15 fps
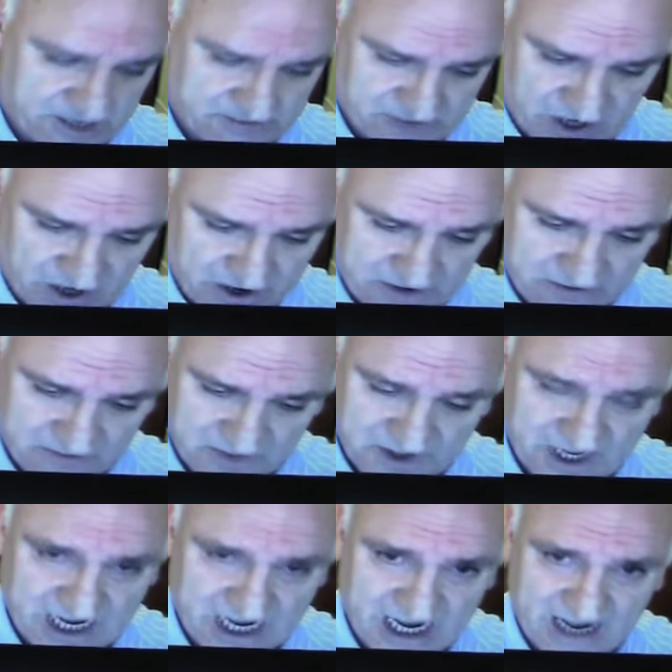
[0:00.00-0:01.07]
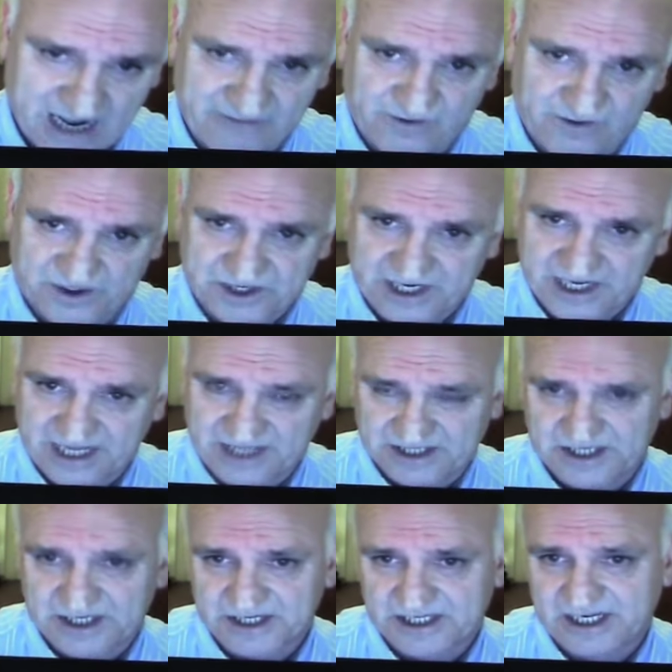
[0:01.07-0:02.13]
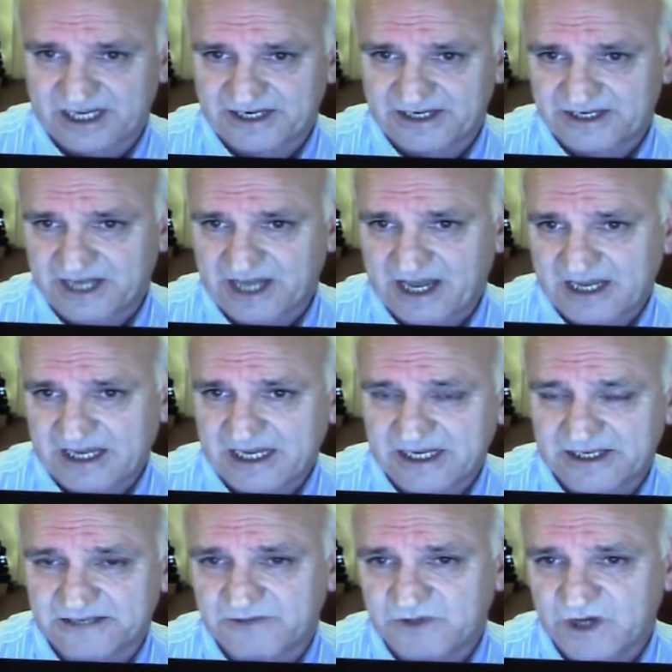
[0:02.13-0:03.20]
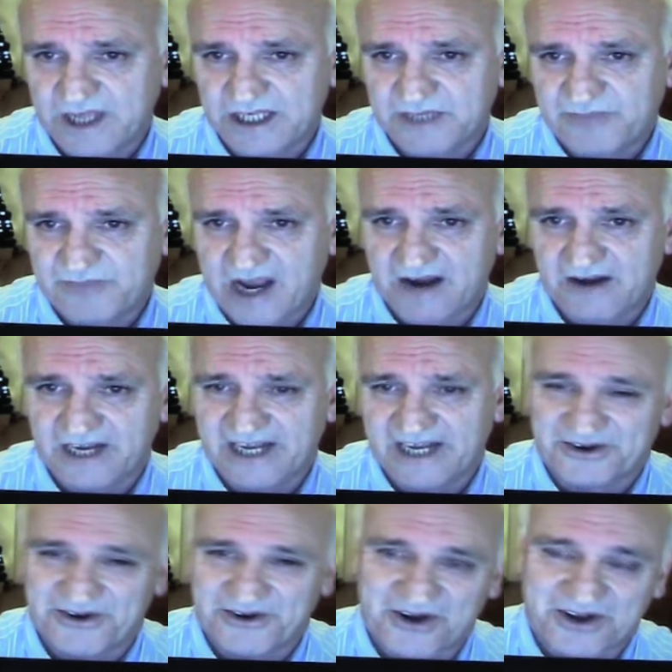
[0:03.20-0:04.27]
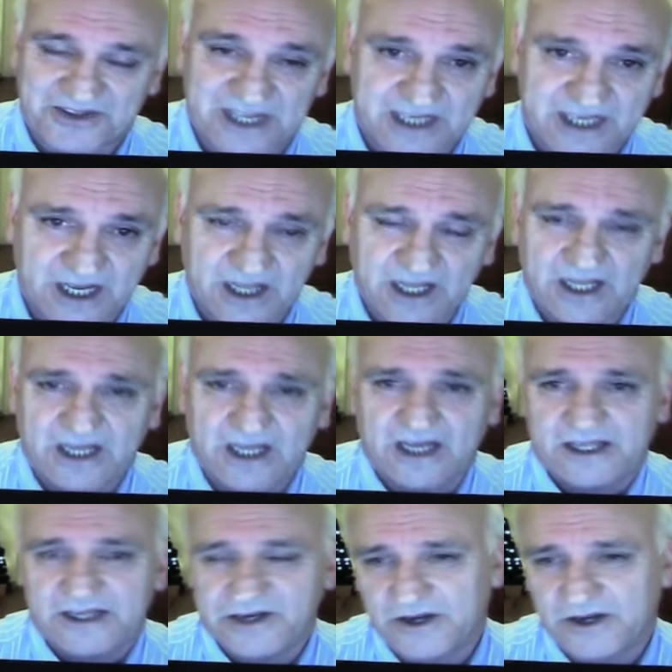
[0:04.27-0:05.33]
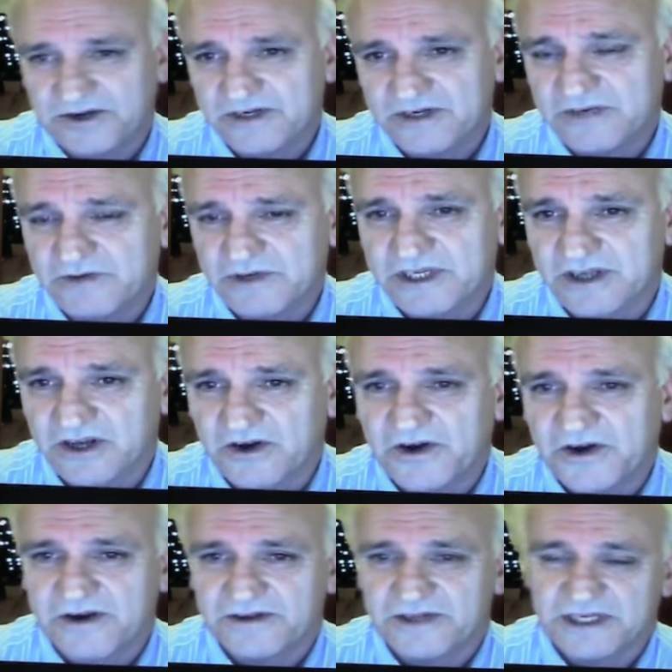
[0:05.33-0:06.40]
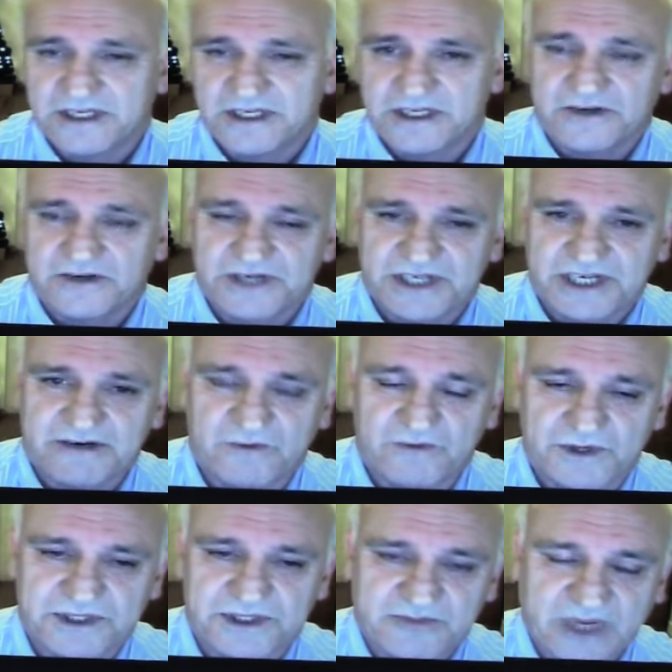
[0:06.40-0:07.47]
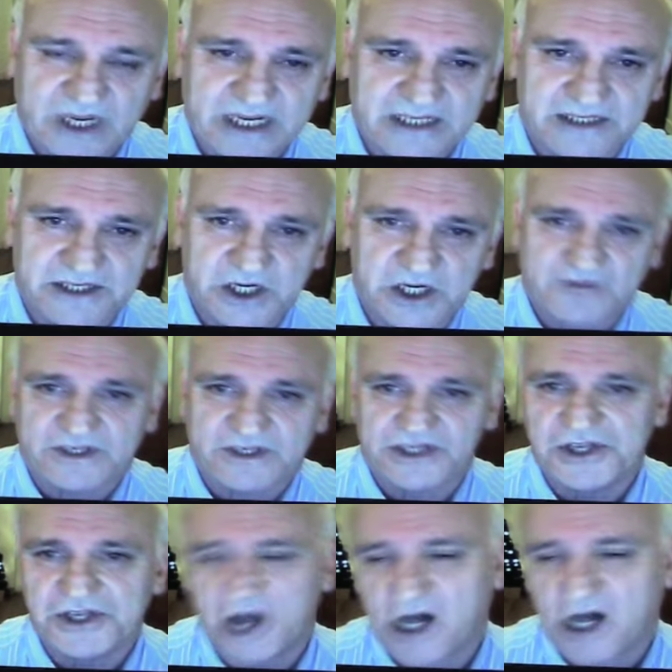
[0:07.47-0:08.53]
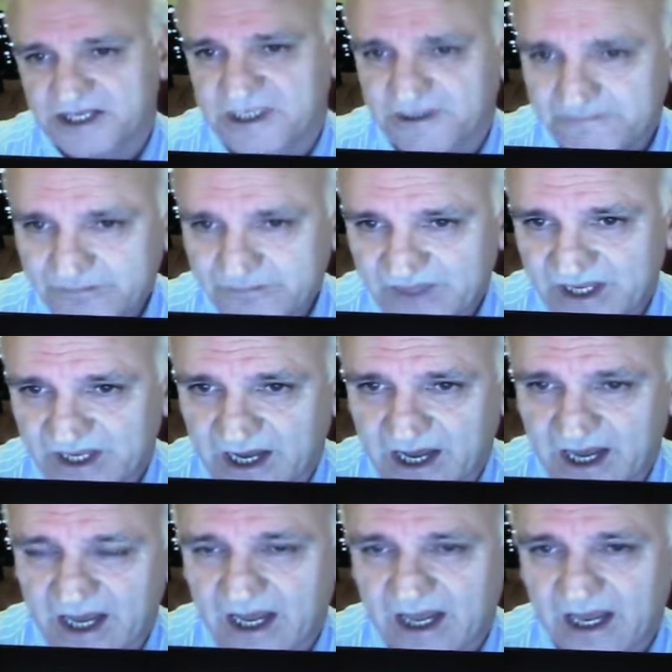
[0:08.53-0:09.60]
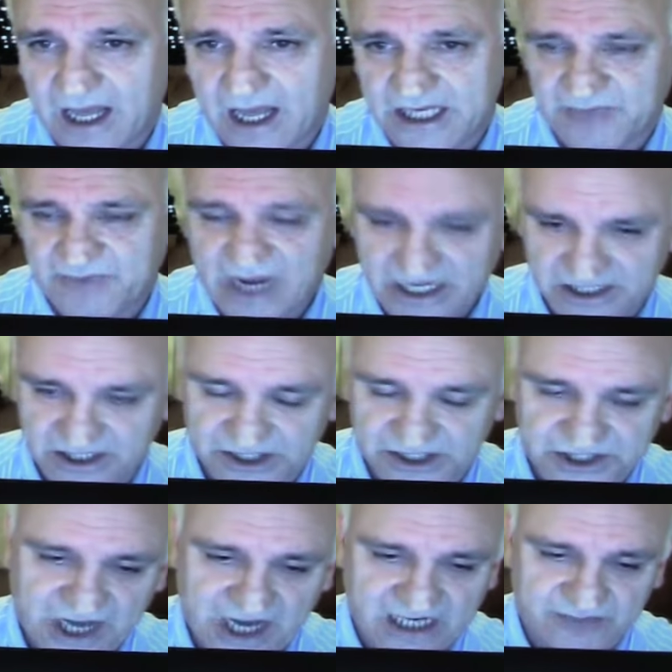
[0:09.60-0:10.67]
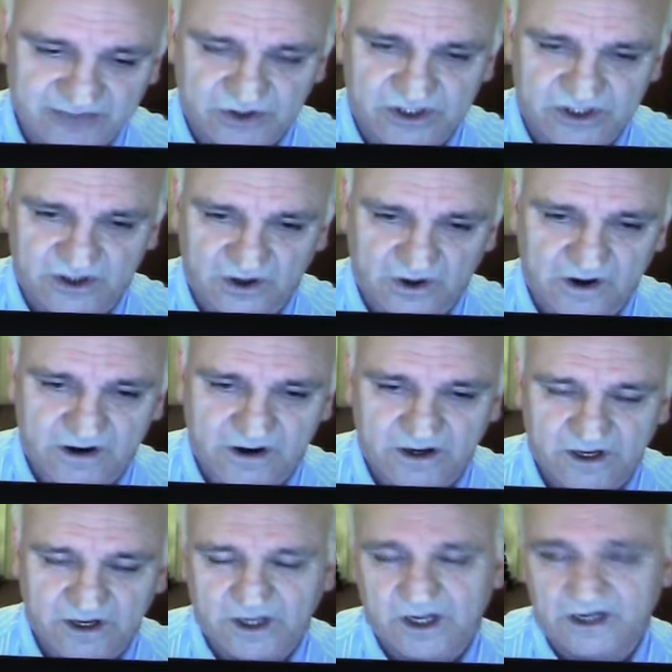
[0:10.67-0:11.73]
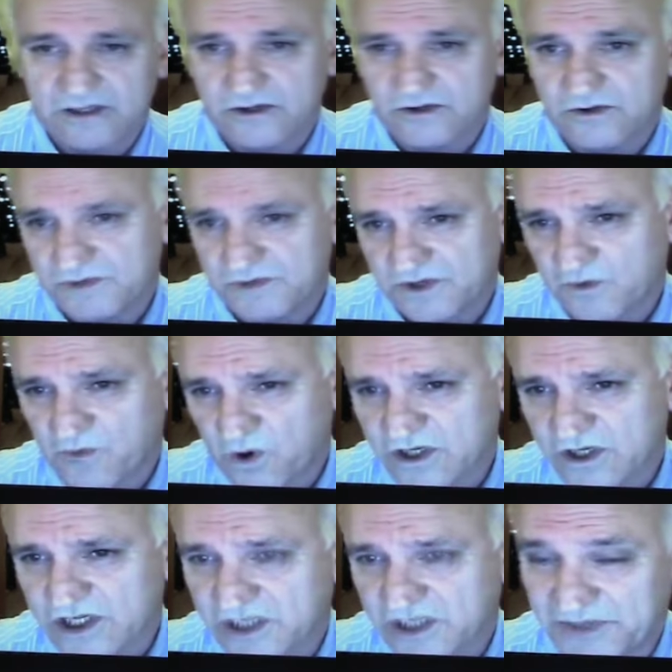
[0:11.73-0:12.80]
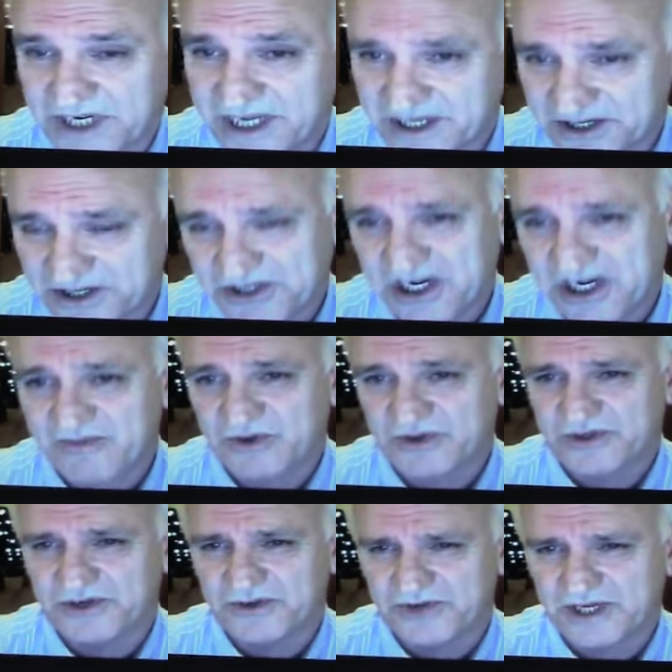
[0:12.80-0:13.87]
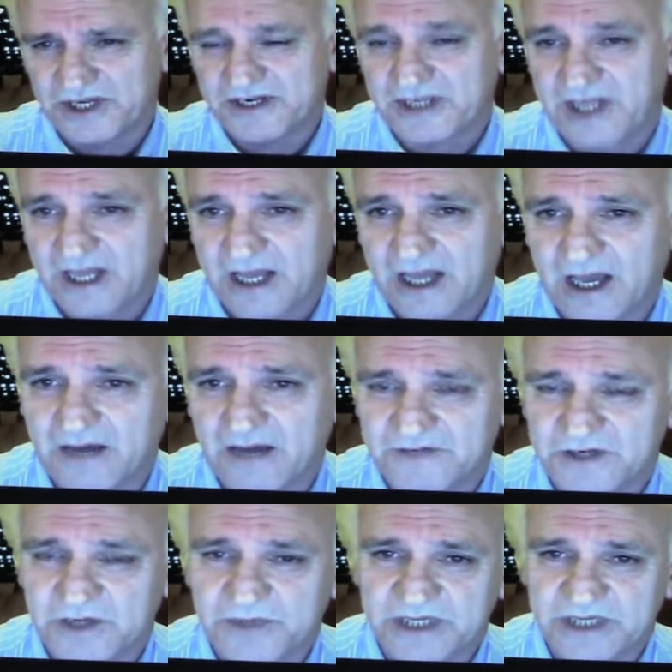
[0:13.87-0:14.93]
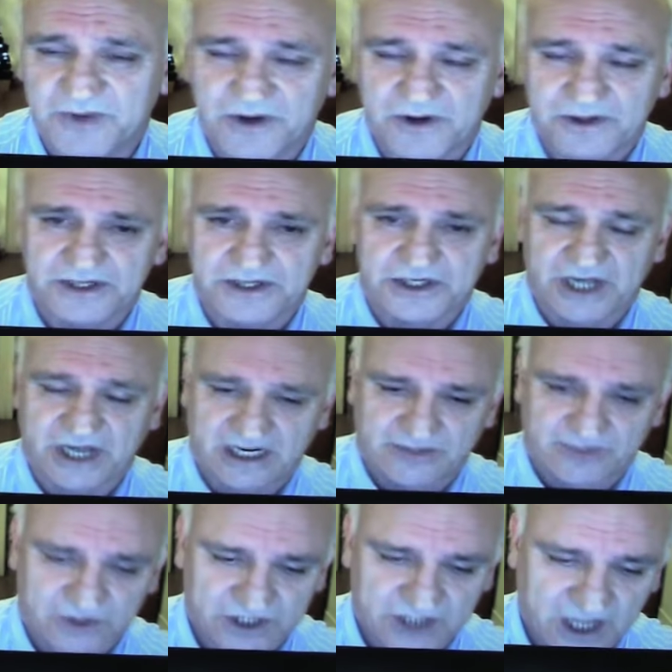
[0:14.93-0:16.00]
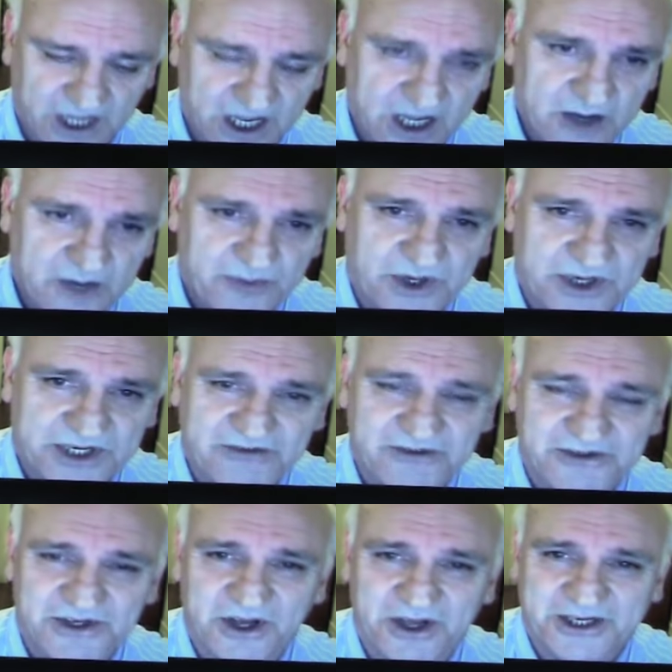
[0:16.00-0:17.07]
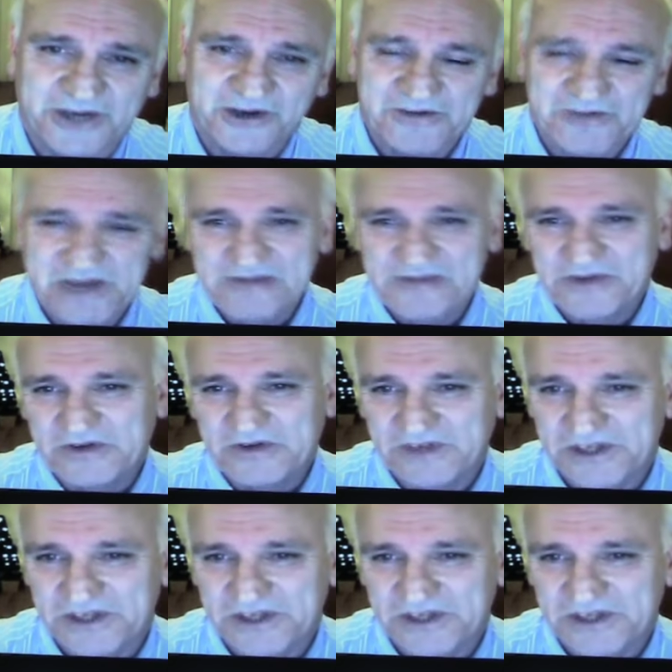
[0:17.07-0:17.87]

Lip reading: Now, I fought against this, and it transpired later on that not only was the lawyer that the Attorney General wanted to place in the office not a specialist child abuse lawyer, although there was somebody in his chambers who did have some experience in child abuse, but he was also a member of the